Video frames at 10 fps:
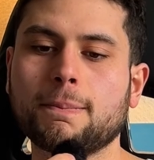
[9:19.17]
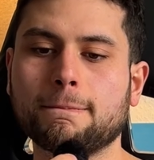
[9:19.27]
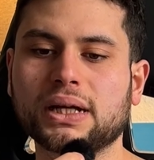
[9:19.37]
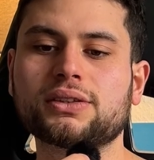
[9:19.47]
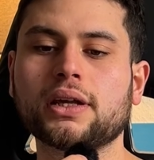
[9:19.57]

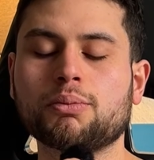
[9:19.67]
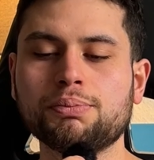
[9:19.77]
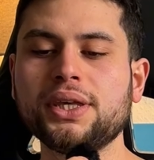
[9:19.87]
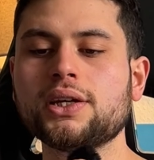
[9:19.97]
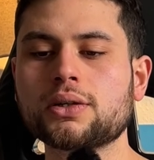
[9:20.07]
but the
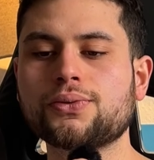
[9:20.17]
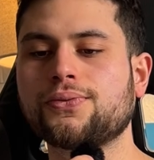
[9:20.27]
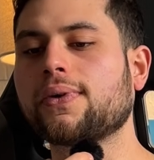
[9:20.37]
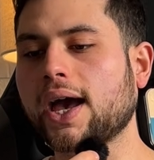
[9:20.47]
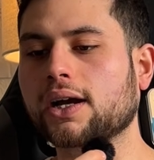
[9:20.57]
mere
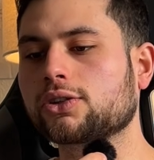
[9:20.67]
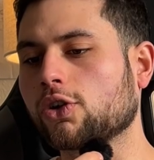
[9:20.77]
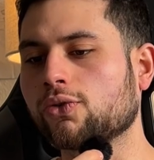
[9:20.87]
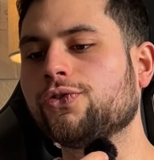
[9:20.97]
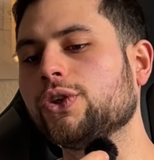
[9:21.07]
fact
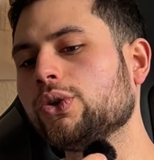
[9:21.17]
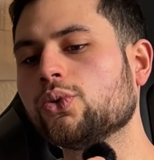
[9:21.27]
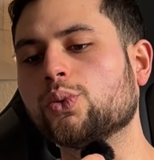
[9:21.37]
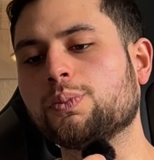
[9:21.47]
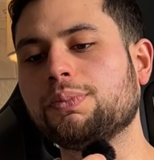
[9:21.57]
of
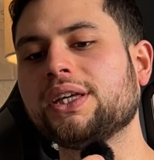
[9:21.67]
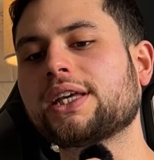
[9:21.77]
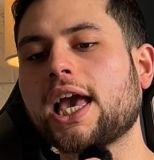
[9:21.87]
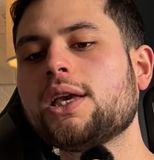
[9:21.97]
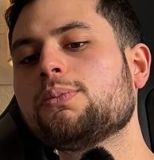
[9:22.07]
you being
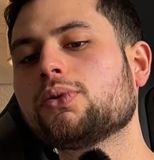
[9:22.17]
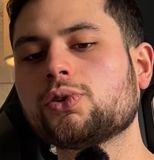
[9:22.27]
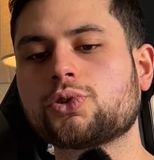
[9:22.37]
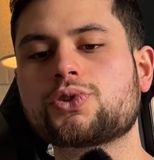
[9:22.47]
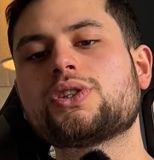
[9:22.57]
able
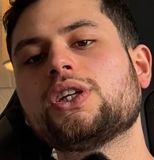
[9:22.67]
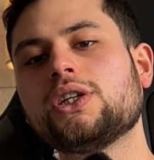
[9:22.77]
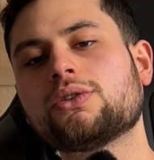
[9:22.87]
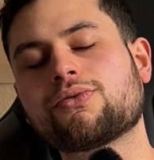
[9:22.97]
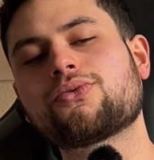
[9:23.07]
to
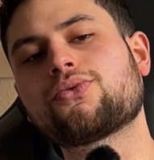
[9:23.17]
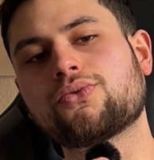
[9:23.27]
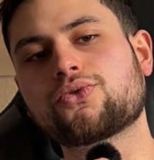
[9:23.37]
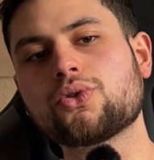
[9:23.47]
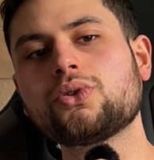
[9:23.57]
see the
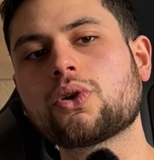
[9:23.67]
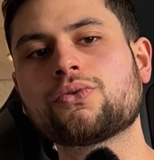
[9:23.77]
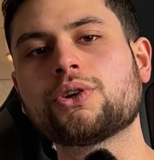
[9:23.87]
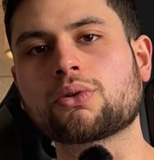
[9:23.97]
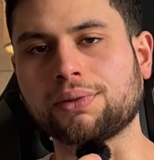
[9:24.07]
fruit of
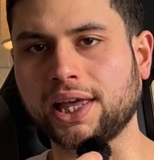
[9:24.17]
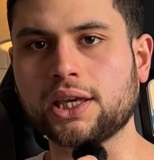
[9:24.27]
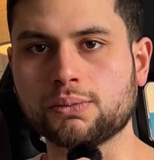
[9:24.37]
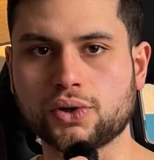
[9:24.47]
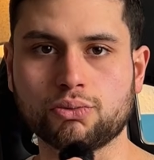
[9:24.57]
your
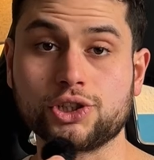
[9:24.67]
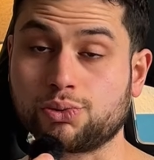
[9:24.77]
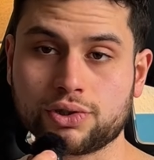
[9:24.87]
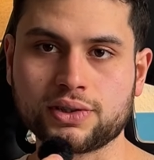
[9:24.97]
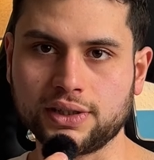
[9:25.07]
labor, which
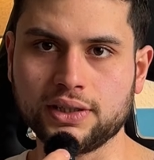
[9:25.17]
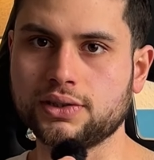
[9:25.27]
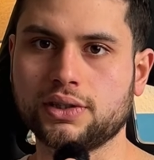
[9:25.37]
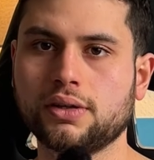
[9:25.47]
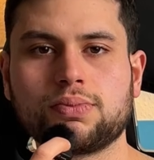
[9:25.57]
wasn't
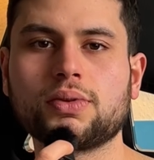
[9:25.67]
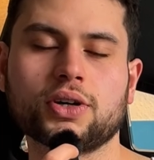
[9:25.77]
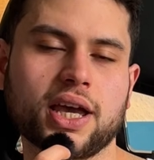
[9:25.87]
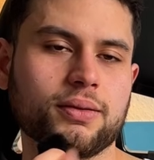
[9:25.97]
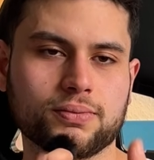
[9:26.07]
easy.
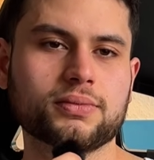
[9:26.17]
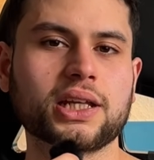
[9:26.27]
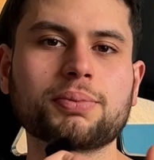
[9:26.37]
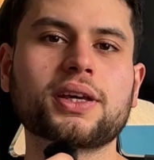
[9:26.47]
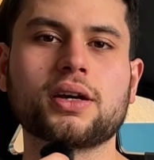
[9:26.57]
Okay,
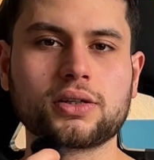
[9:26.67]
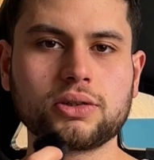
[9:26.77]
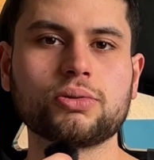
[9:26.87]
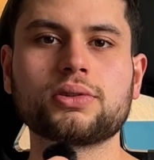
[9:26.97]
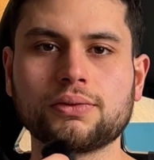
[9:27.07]
let me
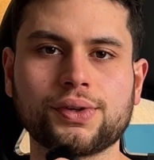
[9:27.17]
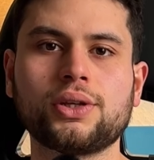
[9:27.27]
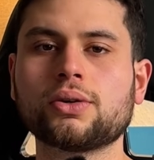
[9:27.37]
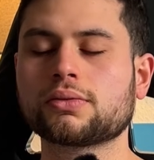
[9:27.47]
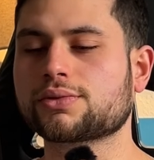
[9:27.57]
conclude the
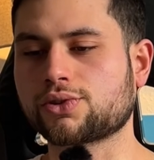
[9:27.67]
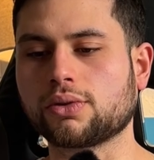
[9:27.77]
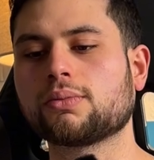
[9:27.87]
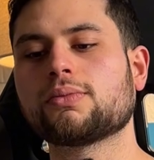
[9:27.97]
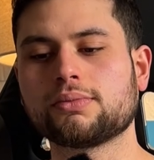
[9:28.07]
video.
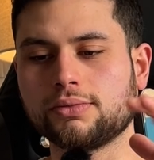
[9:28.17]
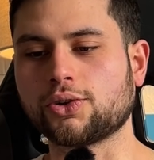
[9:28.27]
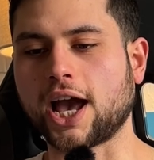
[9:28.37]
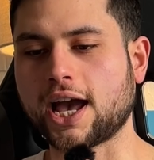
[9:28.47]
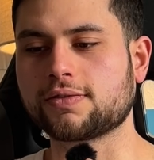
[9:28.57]
So you
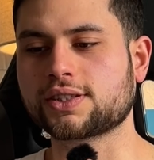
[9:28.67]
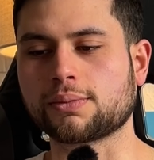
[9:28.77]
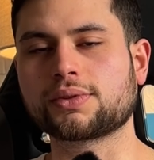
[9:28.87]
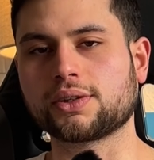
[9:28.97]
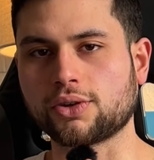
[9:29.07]
have
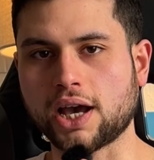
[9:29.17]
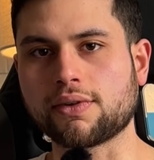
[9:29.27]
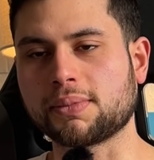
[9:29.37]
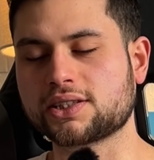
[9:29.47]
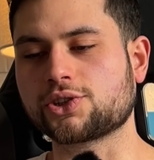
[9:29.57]
something, you have a
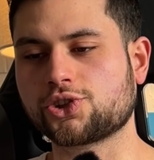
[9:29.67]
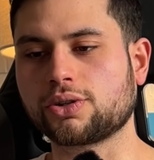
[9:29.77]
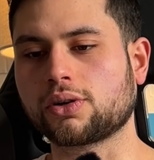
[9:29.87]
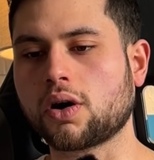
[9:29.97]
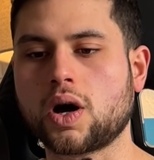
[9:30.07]
message to
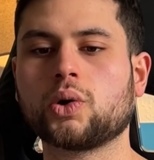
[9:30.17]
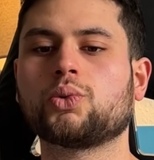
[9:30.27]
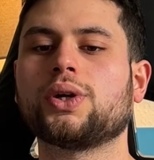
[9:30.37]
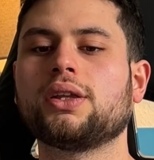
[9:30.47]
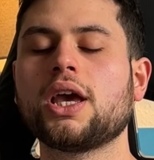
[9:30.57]
go out
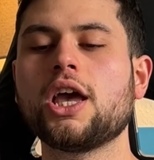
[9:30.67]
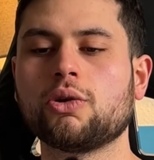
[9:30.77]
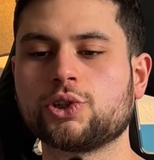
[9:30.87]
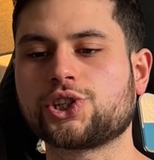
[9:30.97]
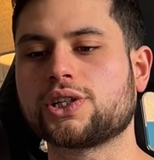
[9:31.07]
with,
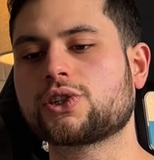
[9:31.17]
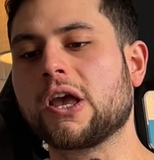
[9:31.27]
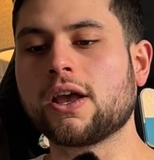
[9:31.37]
which is